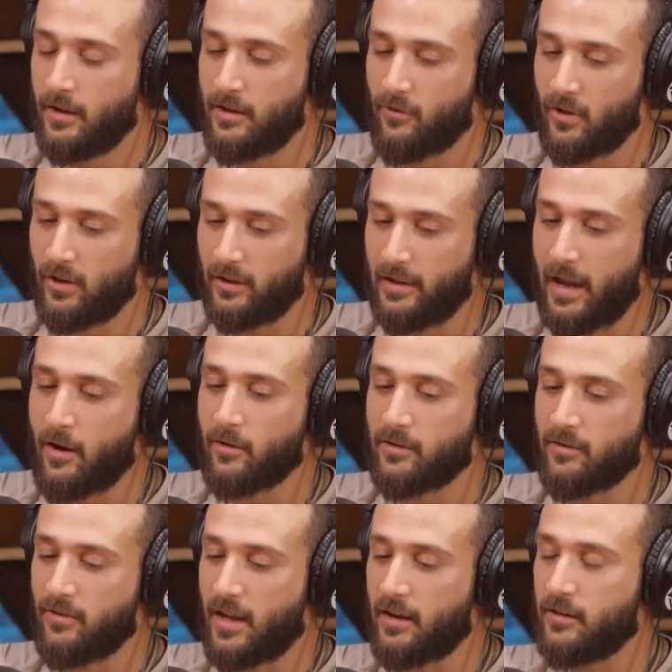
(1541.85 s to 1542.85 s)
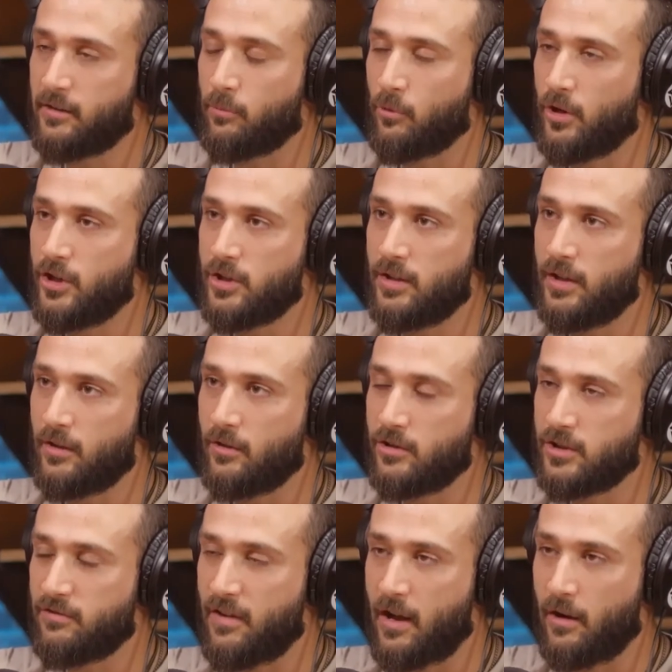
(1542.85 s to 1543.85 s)
different layers of that inspiration that
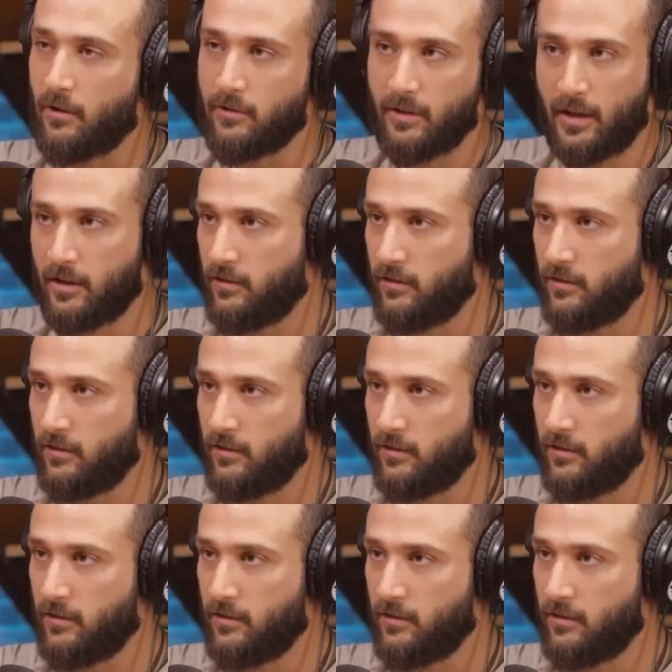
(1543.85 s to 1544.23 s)
are just found,